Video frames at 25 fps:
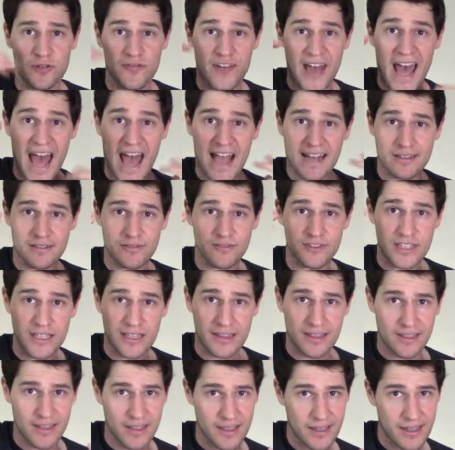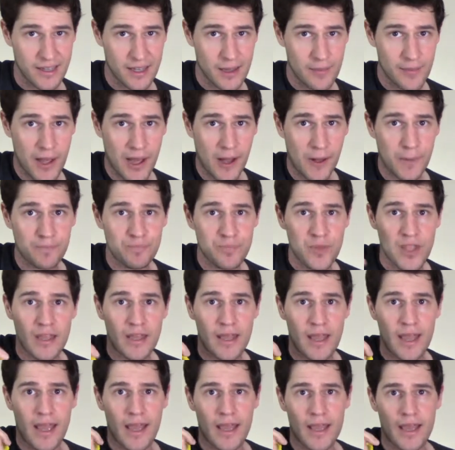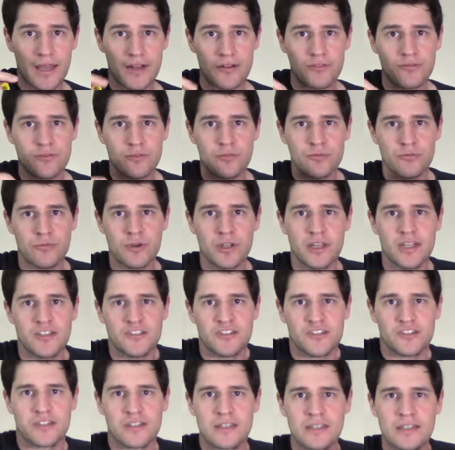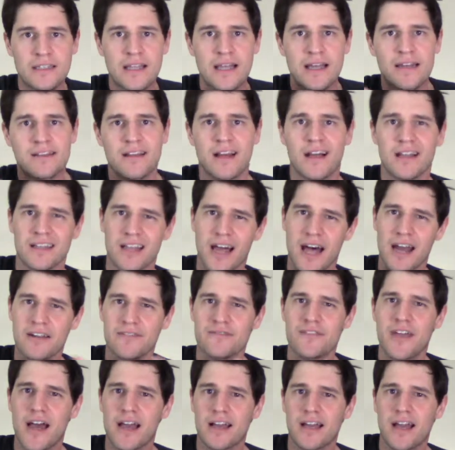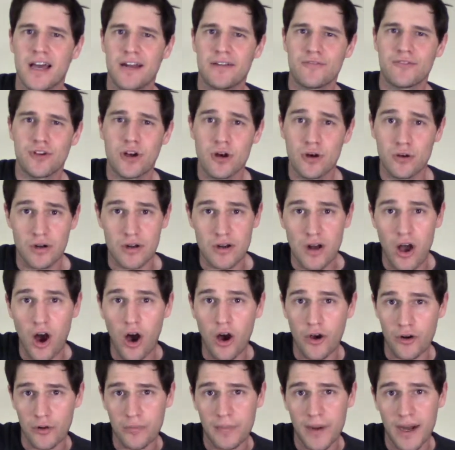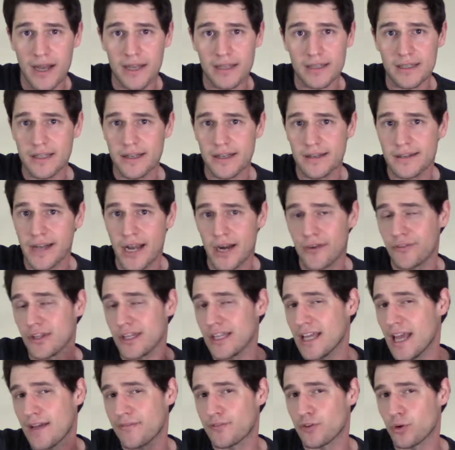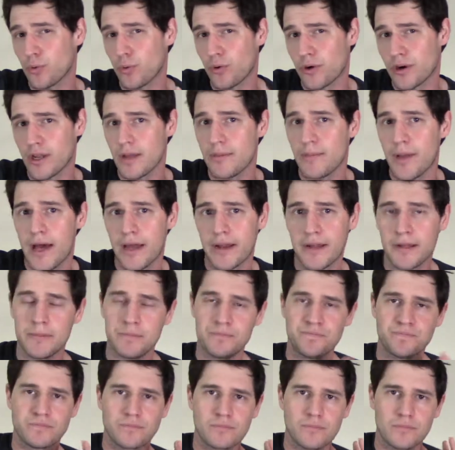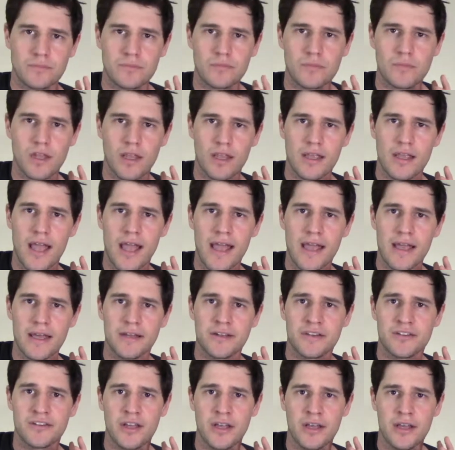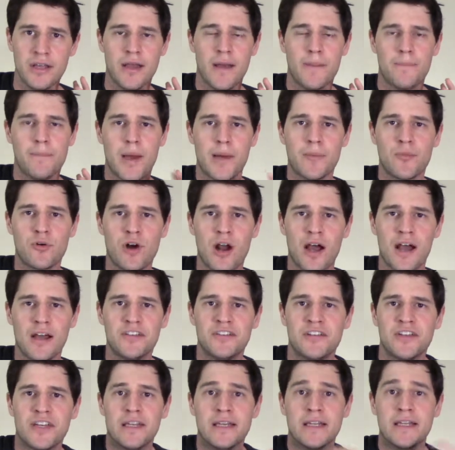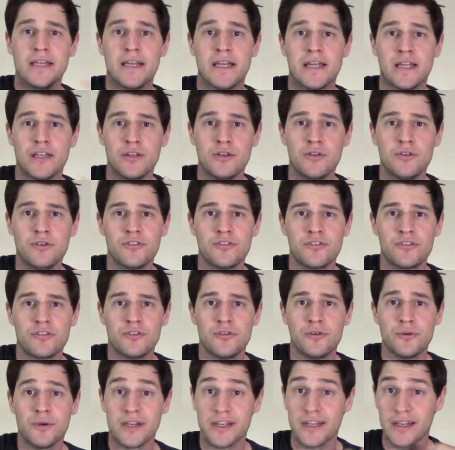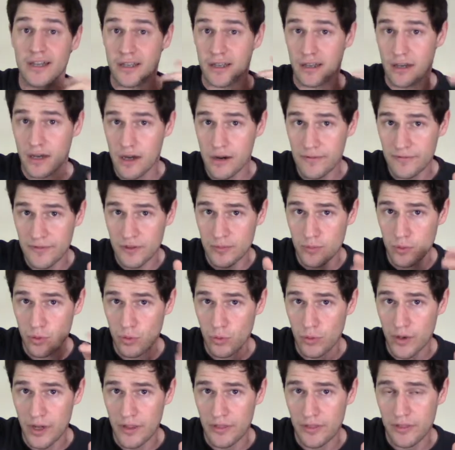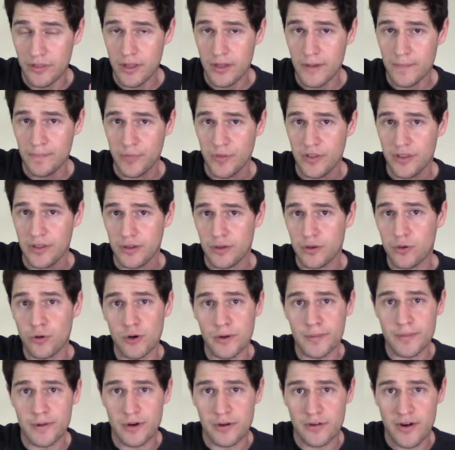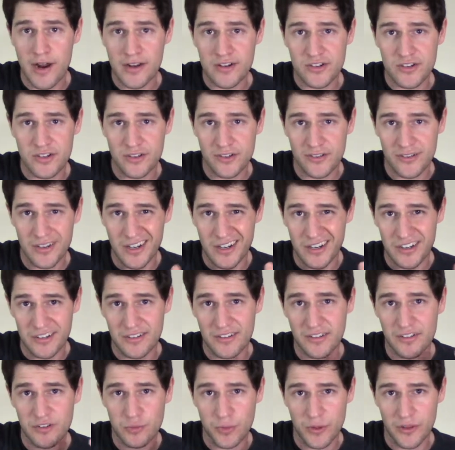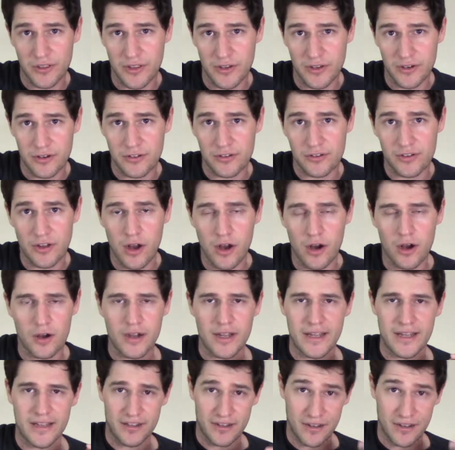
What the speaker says: of actively thinking about and really just let a lot of that kind of go on autopilot and not really have to worry about it. And memorizing and getting used to and getting comfortable with the chord progressions that exist within your song